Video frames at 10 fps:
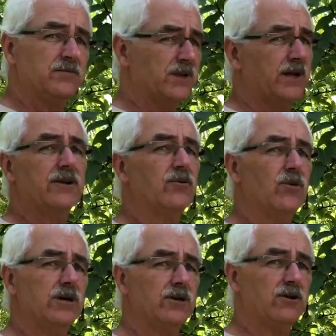but I don't
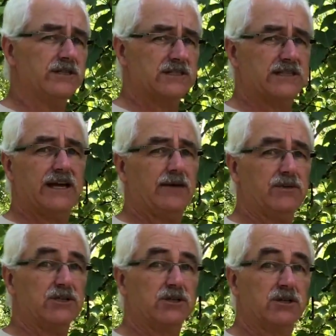want all this
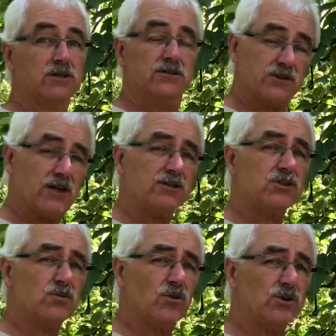damage. So I
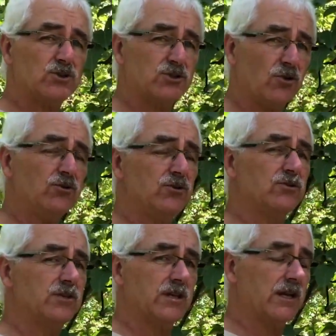just want to show you
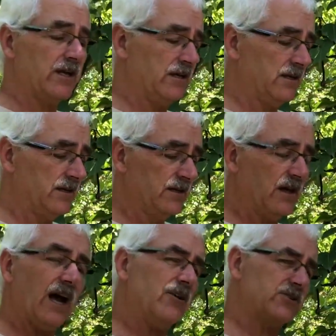today
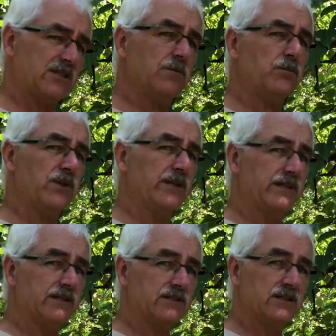how simple it
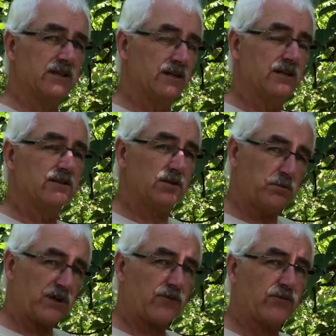is to
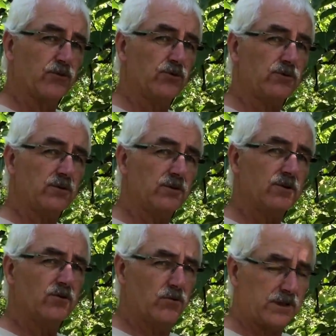pick fruit
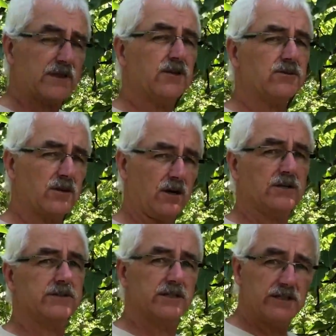without
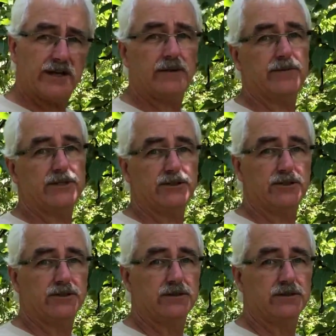causing damage.